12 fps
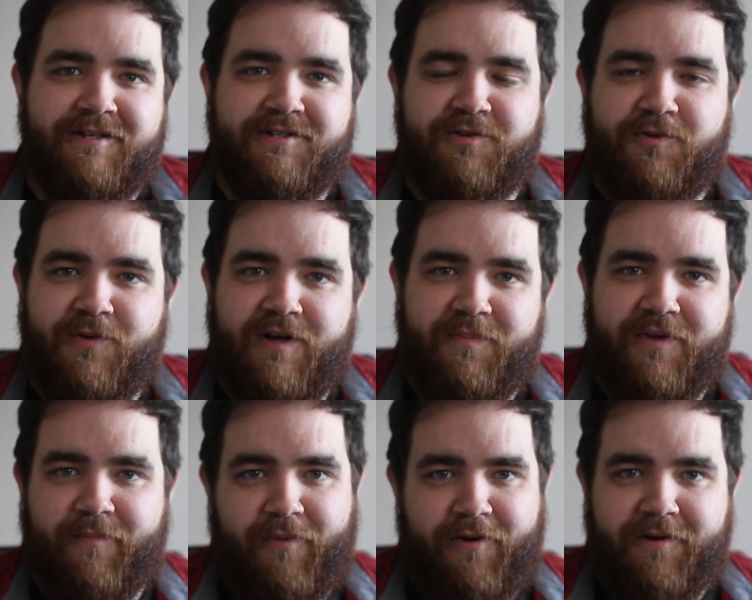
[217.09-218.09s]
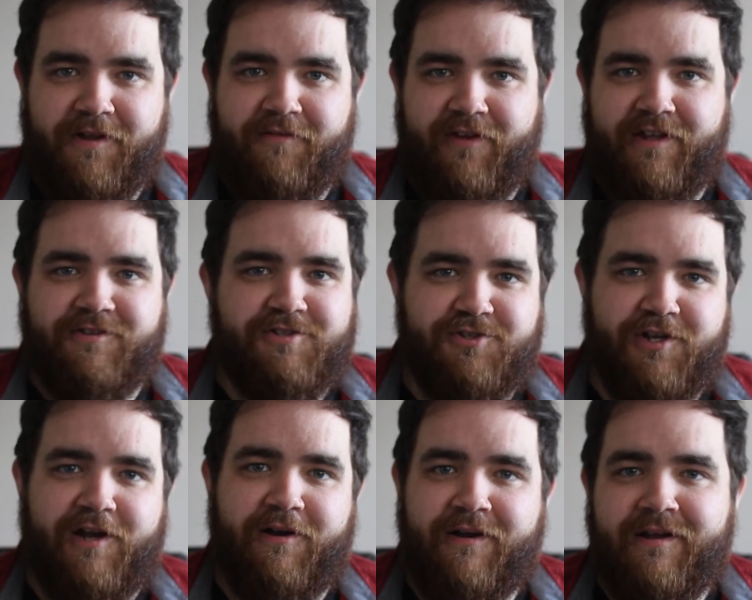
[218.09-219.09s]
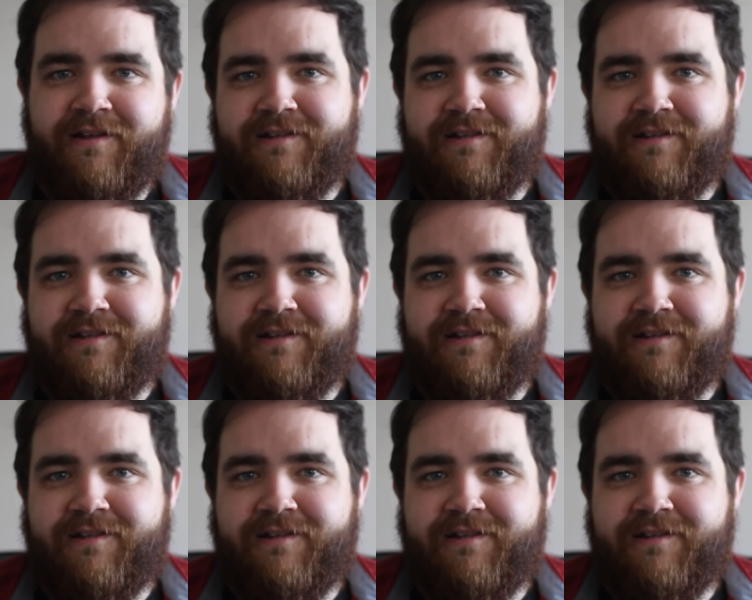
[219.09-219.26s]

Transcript: to be a part of and to share.